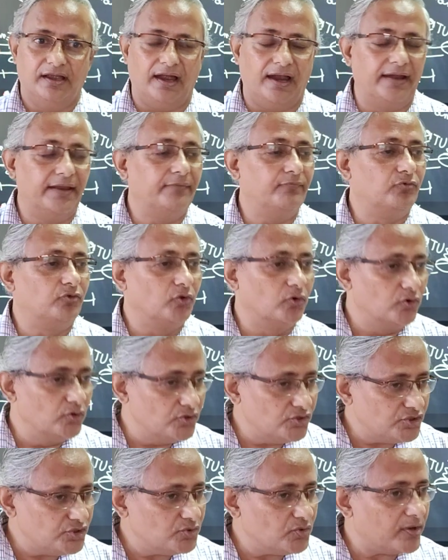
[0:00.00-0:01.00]
And if
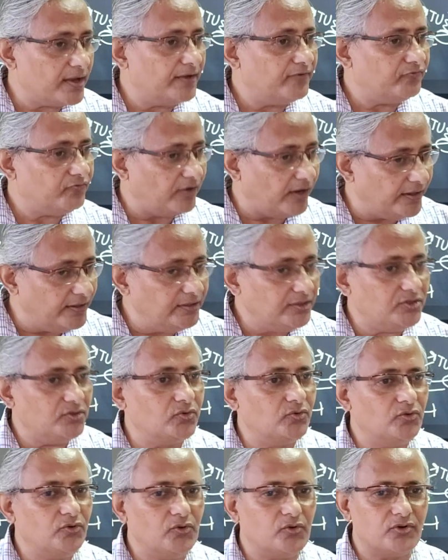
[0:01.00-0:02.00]
those you can fine
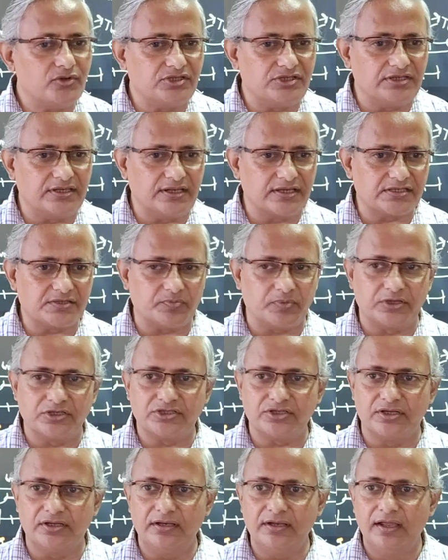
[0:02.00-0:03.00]
tune your gene
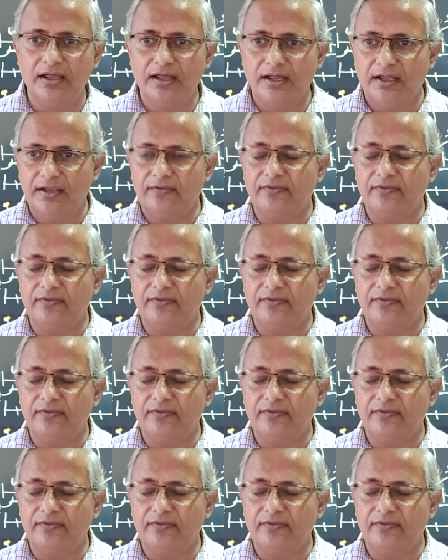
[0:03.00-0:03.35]
expression,